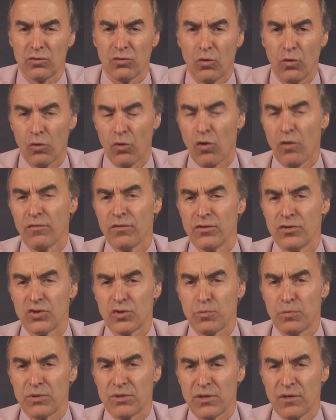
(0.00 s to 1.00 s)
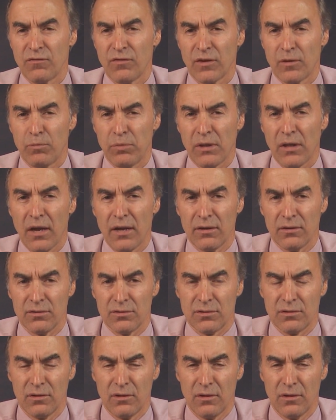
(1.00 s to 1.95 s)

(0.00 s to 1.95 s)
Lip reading: or over the specific players.